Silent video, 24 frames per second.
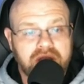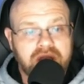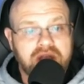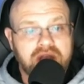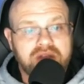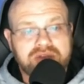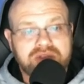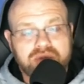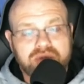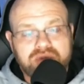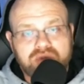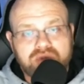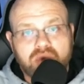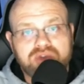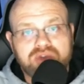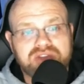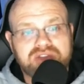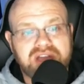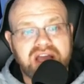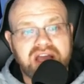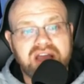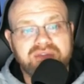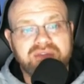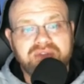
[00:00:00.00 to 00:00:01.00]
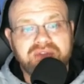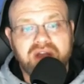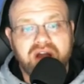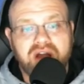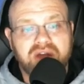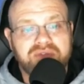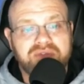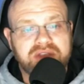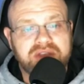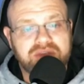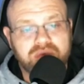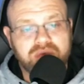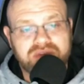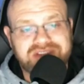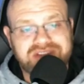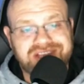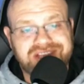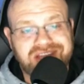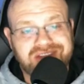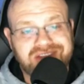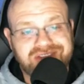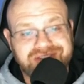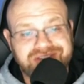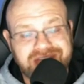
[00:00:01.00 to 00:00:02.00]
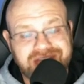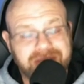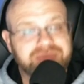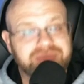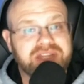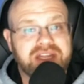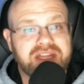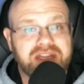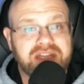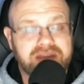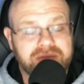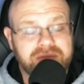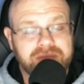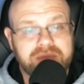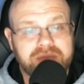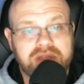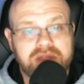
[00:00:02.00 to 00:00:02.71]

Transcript: So George Kliavkoff has once again stepped in it.